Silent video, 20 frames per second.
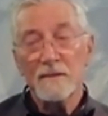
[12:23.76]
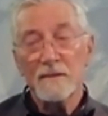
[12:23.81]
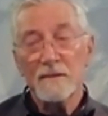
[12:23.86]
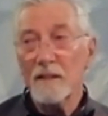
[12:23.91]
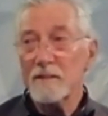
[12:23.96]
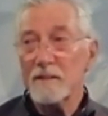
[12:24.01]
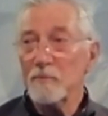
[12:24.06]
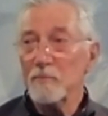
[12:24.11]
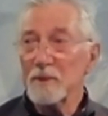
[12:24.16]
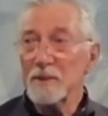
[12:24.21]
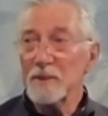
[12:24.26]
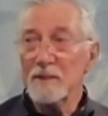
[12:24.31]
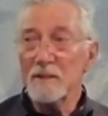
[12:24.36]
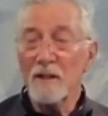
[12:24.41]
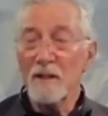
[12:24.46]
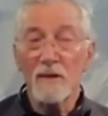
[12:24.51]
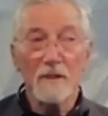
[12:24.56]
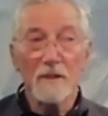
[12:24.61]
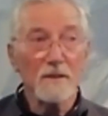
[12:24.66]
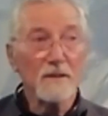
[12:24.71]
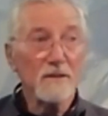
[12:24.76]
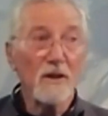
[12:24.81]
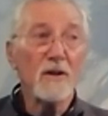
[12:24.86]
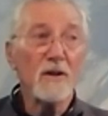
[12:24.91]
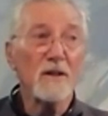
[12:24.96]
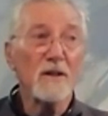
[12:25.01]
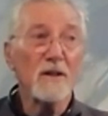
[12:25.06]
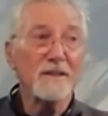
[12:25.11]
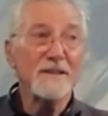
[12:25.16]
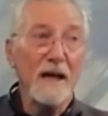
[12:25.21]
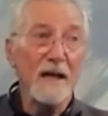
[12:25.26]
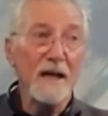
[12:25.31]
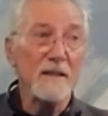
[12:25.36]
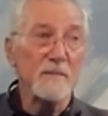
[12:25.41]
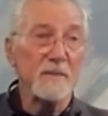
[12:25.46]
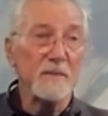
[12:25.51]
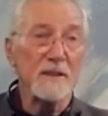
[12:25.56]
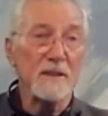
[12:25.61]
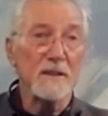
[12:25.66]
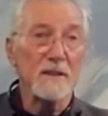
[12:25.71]
That's a pretty dark
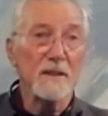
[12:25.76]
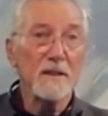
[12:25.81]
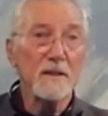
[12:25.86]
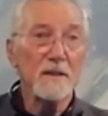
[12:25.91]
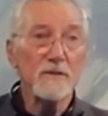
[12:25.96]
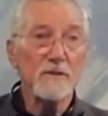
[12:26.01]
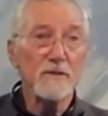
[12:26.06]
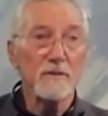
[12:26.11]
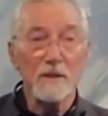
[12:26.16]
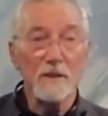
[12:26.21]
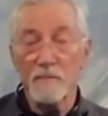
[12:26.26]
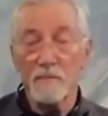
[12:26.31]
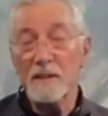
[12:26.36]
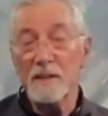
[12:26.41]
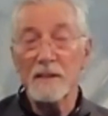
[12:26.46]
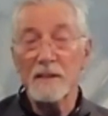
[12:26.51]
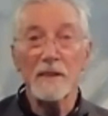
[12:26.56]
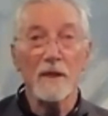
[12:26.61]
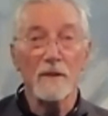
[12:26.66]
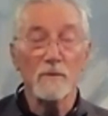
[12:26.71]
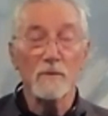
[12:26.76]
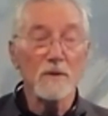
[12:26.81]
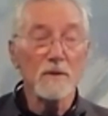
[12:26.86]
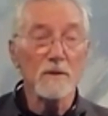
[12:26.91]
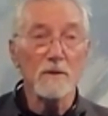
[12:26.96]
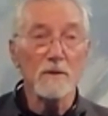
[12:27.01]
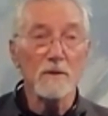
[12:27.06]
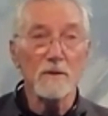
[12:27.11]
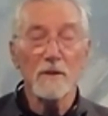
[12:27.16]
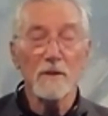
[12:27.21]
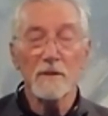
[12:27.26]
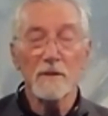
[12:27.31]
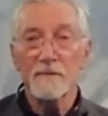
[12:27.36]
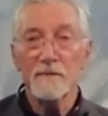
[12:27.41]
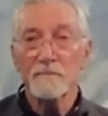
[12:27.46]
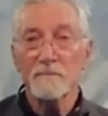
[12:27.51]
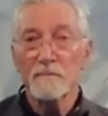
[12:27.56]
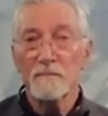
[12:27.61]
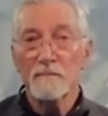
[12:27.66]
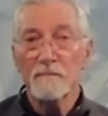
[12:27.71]
time in our country, I mean, in our world.
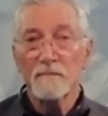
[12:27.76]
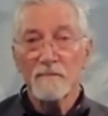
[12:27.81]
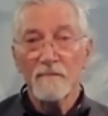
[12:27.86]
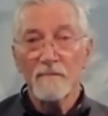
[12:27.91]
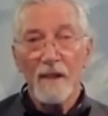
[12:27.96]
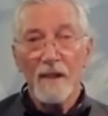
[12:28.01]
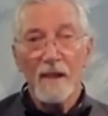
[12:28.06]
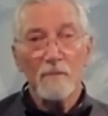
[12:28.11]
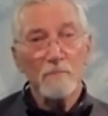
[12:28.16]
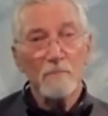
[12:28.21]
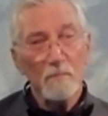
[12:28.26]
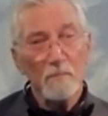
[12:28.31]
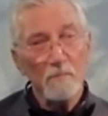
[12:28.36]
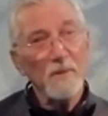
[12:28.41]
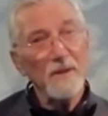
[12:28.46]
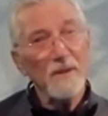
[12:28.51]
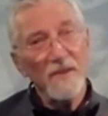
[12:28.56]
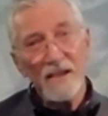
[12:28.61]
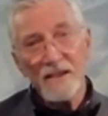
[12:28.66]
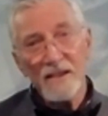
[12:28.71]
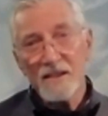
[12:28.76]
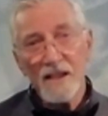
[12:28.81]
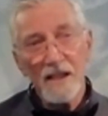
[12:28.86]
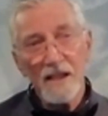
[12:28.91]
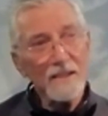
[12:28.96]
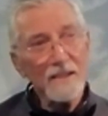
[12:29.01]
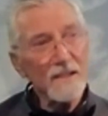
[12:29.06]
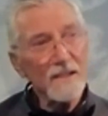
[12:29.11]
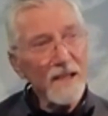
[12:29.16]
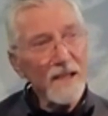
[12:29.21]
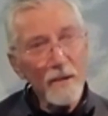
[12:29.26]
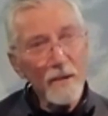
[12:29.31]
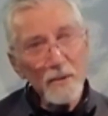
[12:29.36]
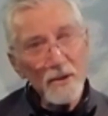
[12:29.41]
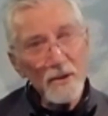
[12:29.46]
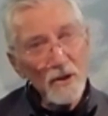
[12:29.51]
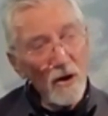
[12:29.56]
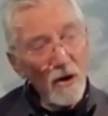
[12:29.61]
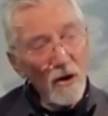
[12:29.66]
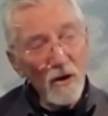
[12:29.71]
But things like this
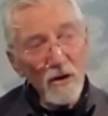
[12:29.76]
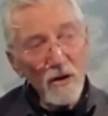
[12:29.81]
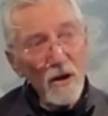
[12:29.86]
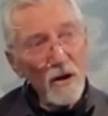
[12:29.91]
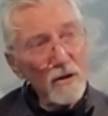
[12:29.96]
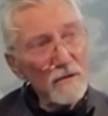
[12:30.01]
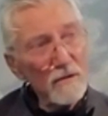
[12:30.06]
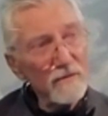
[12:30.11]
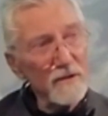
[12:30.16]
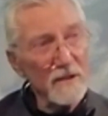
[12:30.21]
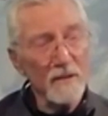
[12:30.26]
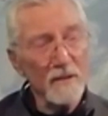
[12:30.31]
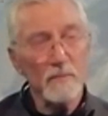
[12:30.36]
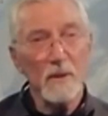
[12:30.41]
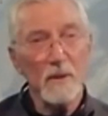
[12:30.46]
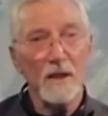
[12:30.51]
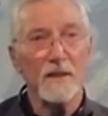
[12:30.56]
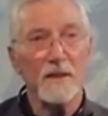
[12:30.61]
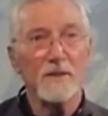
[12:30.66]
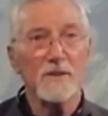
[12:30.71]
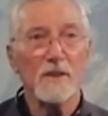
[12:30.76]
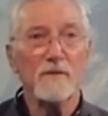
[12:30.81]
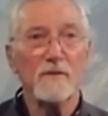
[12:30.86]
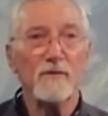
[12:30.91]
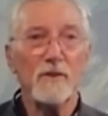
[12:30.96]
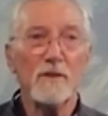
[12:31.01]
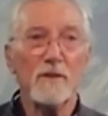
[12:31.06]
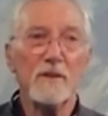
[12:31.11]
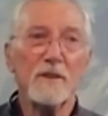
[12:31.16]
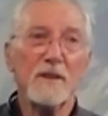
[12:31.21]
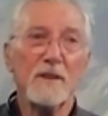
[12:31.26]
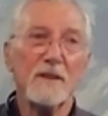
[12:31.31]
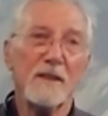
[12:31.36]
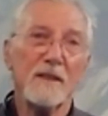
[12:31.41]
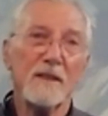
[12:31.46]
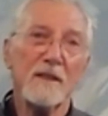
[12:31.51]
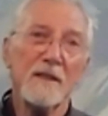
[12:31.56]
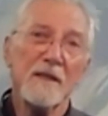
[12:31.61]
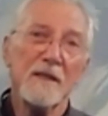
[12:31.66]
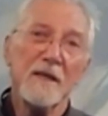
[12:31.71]
happen all over the place. If you look at
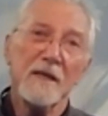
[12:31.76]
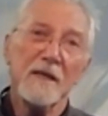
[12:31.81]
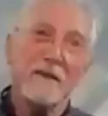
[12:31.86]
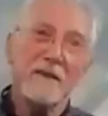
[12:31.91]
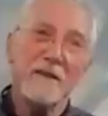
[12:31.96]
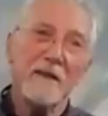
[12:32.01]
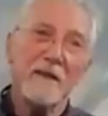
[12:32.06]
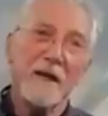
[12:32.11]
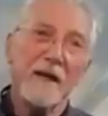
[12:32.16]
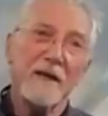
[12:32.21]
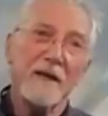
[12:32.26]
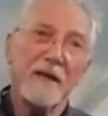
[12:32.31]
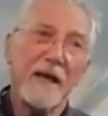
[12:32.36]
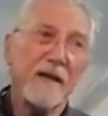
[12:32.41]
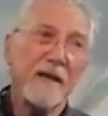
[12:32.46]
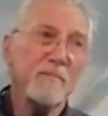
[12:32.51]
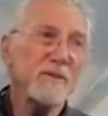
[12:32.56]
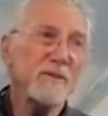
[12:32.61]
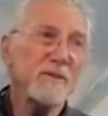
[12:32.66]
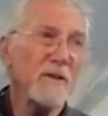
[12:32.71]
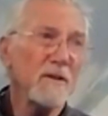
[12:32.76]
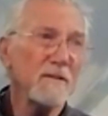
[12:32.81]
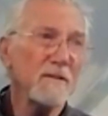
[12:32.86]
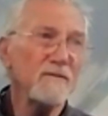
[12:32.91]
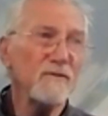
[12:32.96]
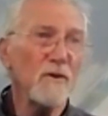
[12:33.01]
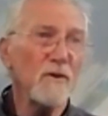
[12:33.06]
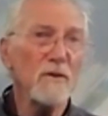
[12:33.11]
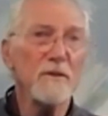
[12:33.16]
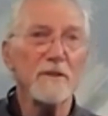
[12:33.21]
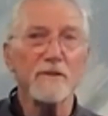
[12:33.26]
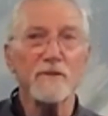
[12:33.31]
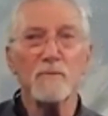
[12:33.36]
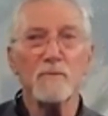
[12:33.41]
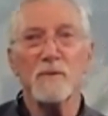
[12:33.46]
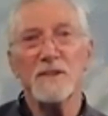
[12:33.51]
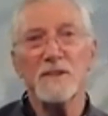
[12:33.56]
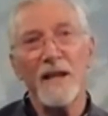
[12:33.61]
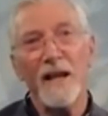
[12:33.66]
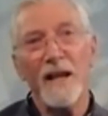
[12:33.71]
the Amazon forest,
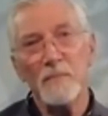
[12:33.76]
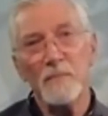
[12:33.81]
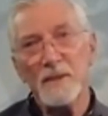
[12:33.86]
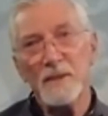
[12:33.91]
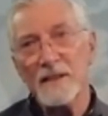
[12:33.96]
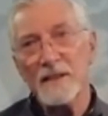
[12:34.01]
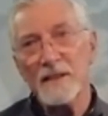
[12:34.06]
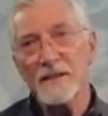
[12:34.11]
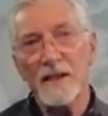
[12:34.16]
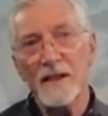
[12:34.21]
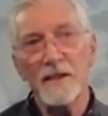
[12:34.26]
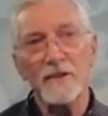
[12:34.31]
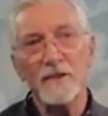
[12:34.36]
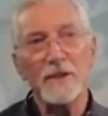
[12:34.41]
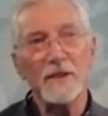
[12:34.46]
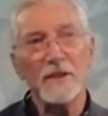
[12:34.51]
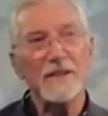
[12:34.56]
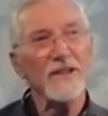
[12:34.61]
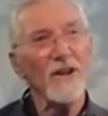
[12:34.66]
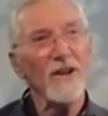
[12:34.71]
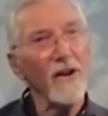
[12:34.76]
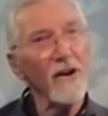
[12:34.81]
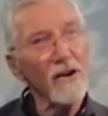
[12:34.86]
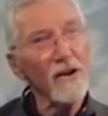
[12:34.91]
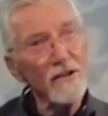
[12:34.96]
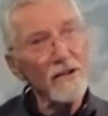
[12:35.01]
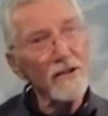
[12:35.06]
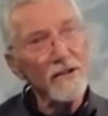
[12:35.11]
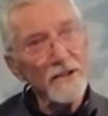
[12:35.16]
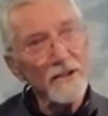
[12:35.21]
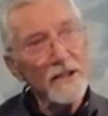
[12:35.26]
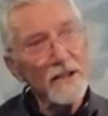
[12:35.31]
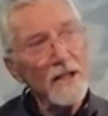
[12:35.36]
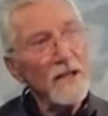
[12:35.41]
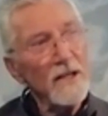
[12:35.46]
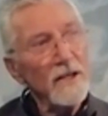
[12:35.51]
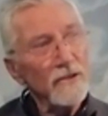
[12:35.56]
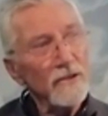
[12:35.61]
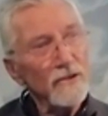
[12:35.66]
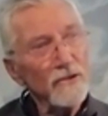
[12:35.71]
what's happening there, it's hard
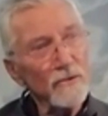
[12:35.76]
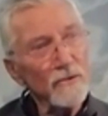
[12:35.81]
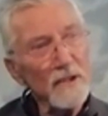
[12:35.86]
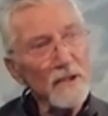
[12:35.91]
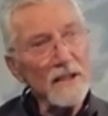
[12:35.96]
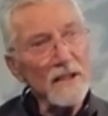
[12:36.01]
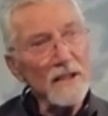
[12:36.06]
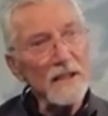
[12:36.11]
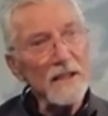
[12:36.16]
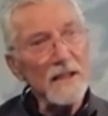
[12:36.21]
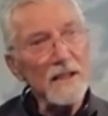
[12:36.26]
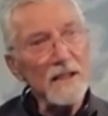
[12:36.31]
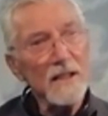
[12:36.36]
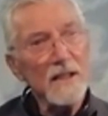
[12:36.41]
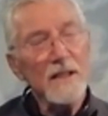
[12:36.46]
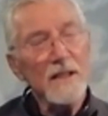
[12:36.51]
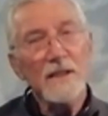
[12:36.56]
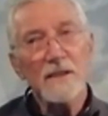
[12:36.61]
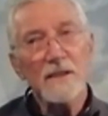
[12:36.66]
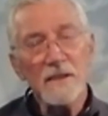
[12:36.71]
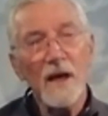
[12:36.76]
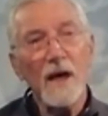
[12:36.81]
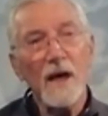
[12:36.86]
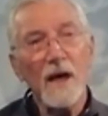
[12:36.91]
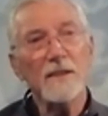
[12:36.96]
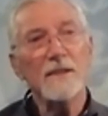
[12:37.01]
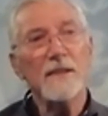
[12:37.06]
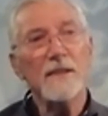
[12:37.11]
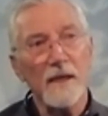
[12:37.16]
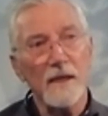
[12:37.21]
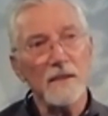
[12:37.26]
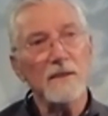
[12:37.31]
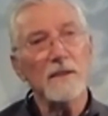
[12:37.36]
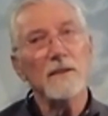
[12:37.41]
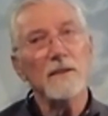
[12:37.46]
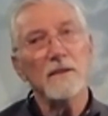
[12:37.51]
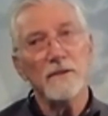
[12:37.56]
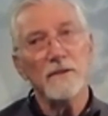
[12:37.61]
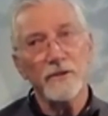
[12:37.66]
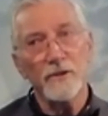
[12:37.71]
to really not get
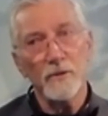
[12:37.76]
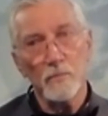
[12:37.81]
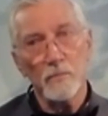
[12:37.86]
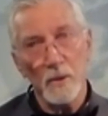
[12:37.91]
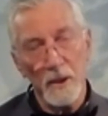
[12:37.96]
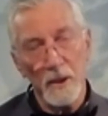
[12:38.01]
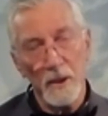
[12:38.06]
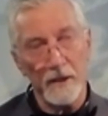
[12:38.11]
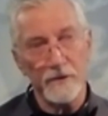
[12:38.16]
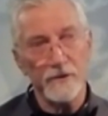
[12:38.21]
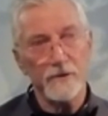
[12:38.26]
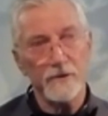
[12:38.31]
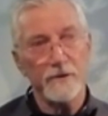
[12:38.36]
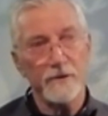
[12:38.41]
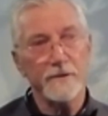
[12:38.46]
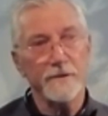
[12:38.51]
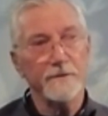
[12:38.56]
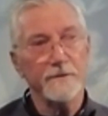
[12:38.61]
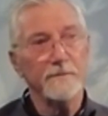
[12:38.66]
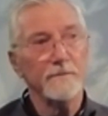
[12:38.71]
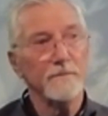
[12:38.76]
depressed.